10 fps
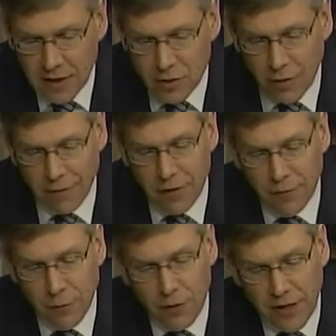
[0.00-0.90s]
So if
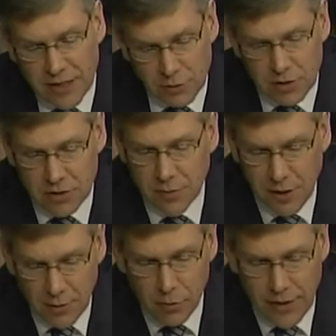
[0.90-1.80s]
this forecast was to
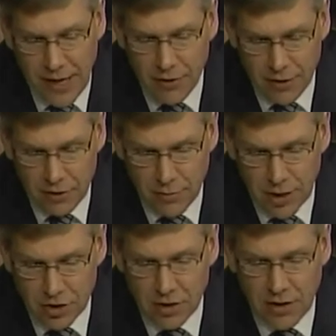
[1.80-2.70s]
become a reality, you
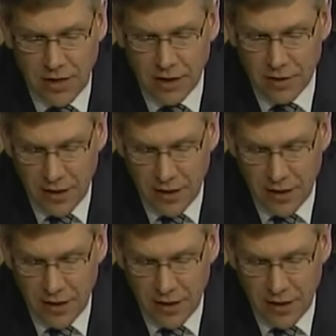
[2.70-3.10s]
mentioned, the,